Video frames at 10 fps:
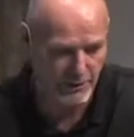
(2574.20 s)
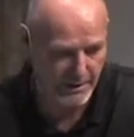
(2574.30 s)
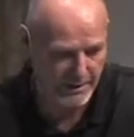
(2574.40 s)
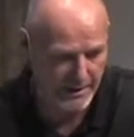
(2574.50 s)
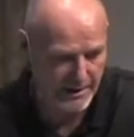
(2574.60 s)

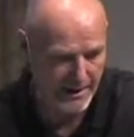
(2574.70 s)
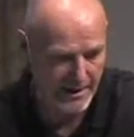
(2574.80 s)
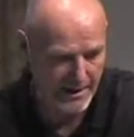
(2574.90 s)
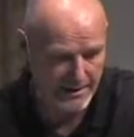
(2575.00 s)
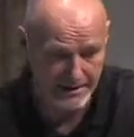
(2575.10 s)
book.
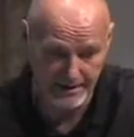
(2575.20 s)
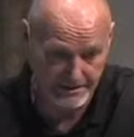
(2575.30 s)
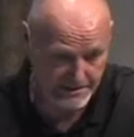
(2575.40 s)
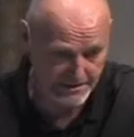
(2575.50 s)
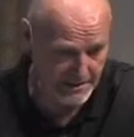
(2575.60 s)
Uh, again,
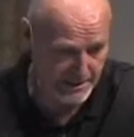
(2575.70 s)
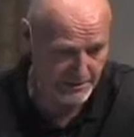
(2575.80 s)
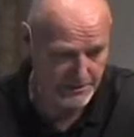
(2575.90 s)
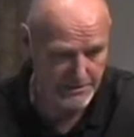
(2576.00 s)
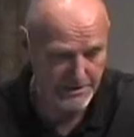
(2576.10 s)
he's not a
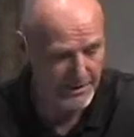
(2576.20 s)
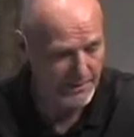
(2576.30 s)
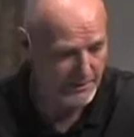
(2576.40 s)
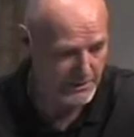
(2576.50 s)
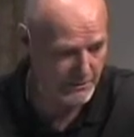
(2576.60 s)
Christian,
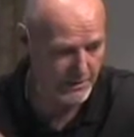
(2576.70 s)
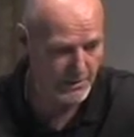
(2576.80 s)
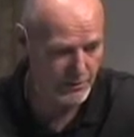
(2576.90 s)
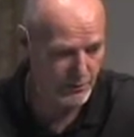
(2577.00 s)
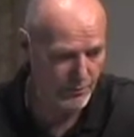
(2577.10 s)
but he's written
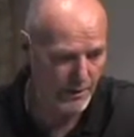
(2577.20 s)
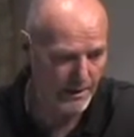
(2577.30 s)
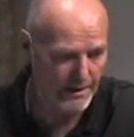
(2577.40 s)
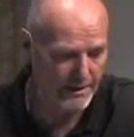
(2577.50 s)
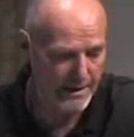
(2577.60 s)
a new
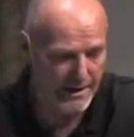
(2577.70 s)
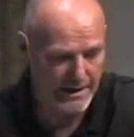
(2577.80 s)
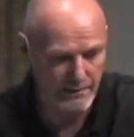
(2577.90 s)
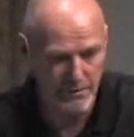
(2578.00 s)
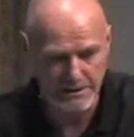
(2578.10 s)
book uh,
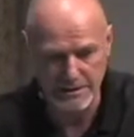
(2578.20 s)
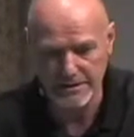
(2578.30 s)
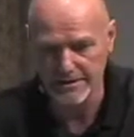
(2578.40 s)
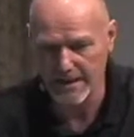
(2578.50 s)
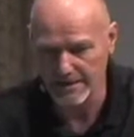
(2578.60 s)
in which he
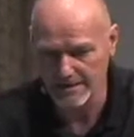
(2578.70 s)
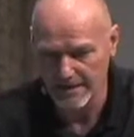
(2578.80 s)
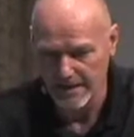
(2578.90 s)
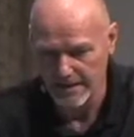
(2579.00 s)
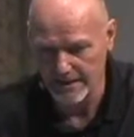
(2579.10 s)
says,
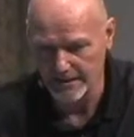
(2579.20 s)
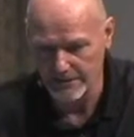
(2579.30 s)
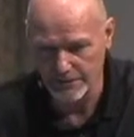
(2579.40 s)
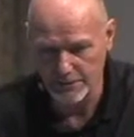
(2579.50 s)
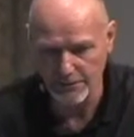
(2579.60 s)
you know,
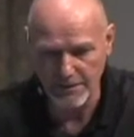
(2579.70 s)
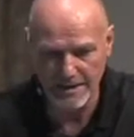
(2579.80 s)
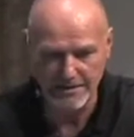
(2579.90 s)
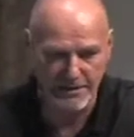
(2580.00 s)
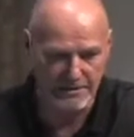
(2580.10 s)
the two
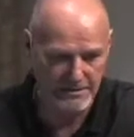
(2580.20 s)
things that are